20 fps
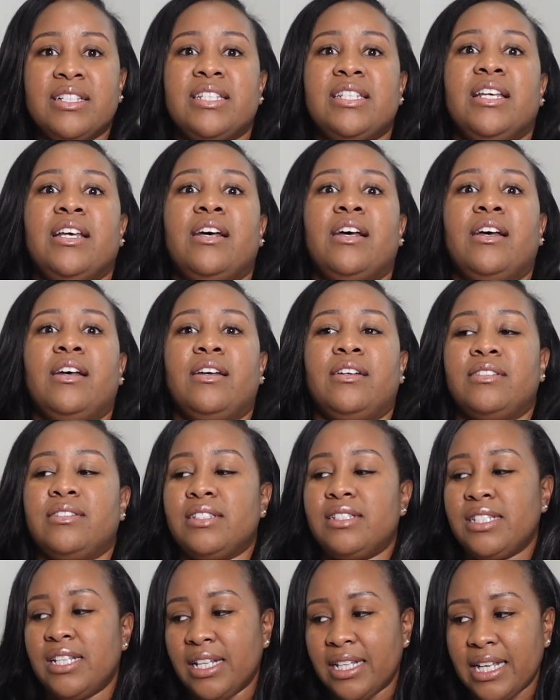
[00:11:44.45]
to
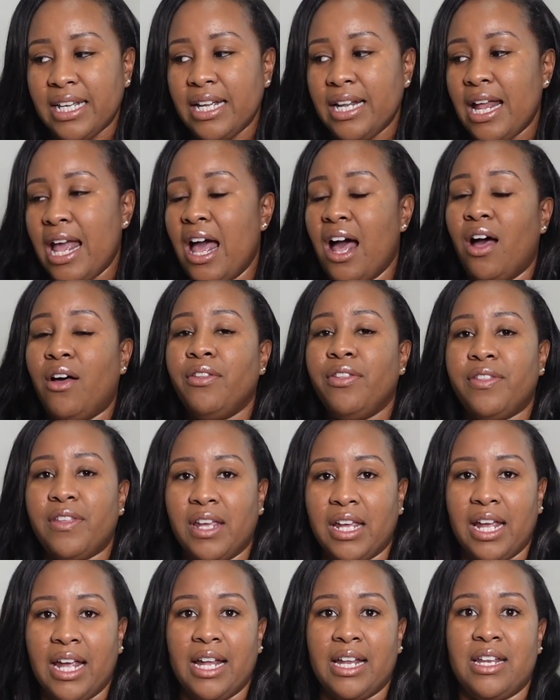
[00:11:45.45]
get
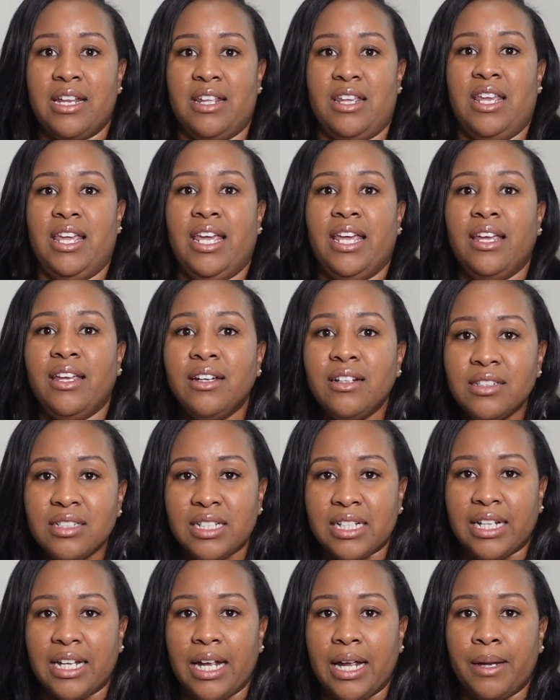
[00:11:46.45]
healthy and healed
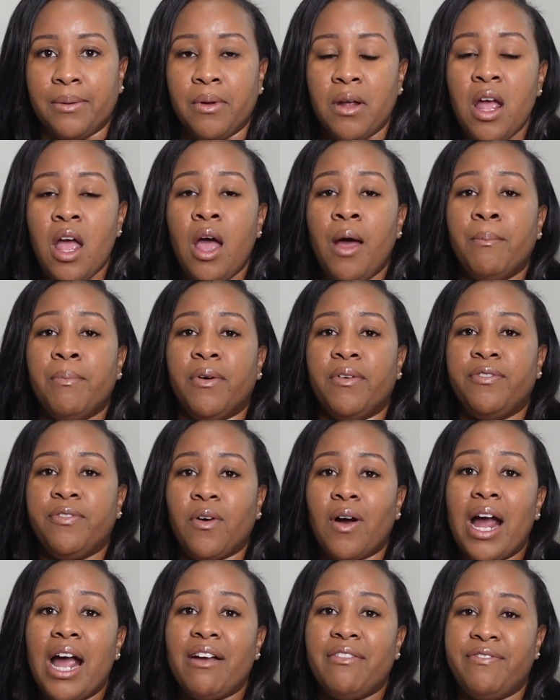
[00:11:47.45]
again
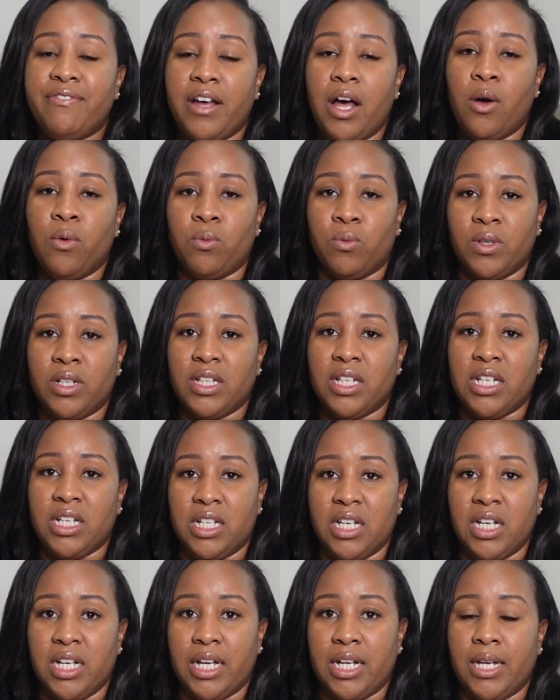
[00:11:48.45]
before I felt really
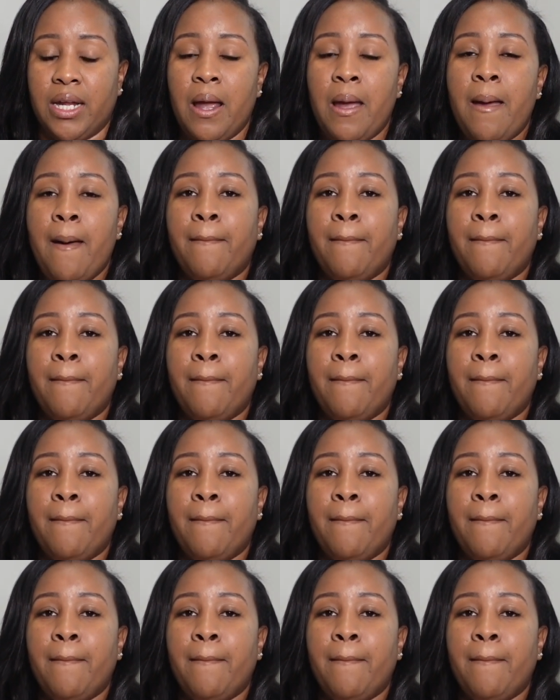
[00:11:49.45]
good.